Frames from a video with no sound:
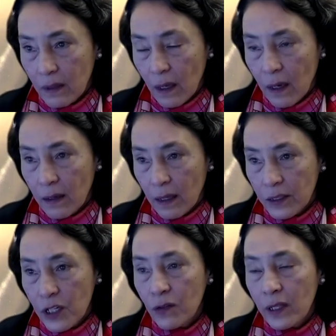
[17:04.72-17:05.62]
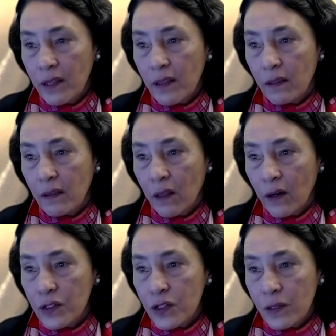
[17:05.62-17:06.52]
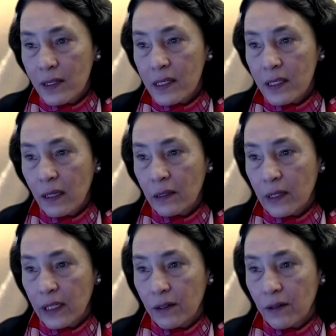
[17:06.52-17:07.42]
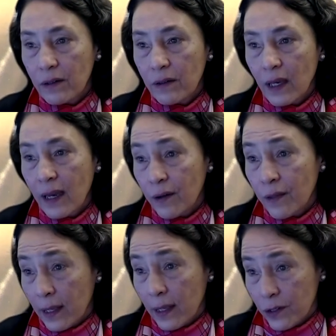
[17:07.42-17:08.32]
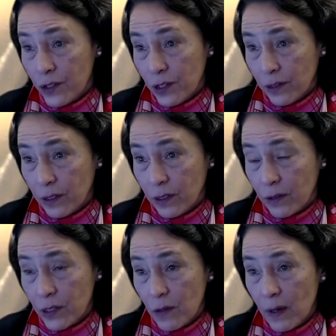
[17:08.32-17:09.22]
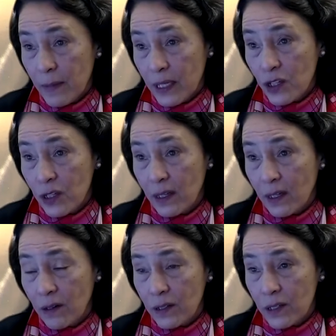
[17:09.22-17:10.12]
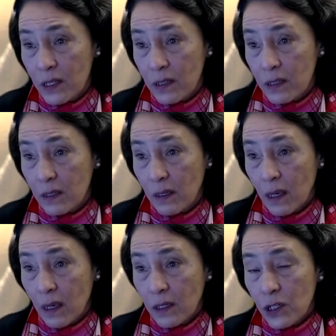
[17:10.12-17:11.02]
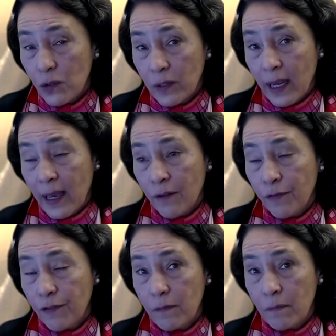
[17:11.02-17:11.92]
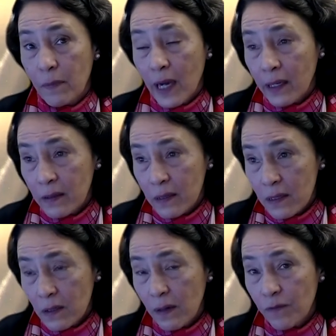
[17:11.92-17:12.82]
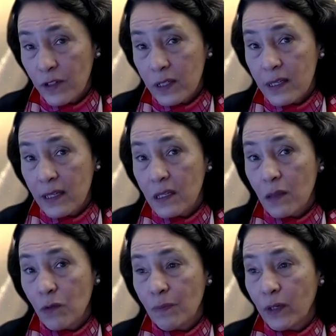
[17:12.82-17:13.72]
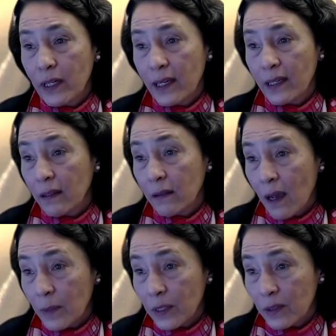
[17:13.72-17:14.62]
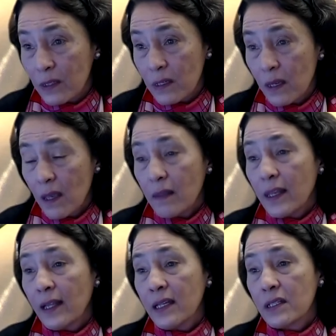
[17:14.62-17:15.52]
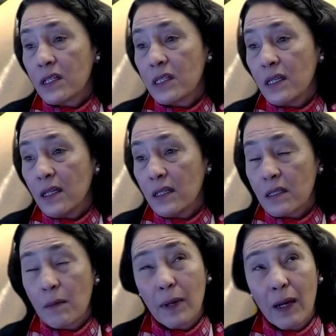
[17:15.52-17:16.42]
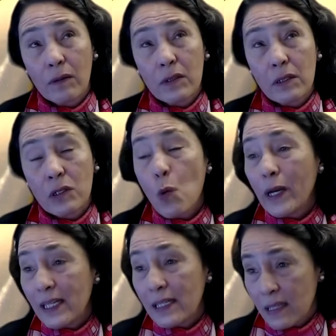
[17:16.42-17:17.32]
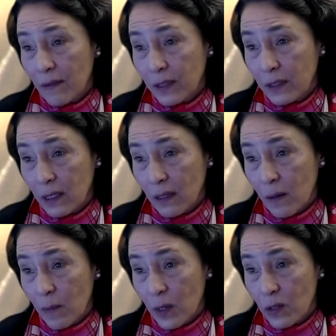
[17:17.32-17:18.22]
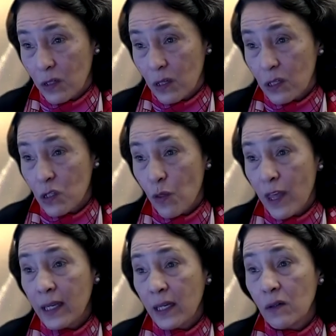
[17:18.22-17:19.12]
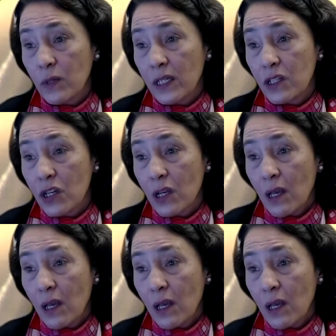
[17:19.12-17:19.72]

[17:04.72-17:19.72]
uh, generally the larger the accelerator, the higher the energy you can go. Mm -hmm. So I mentioned that ours is two and a half miles in circumference. That's 3.8 kilometers. The LHC is about 27 kilometers. And so they can reach,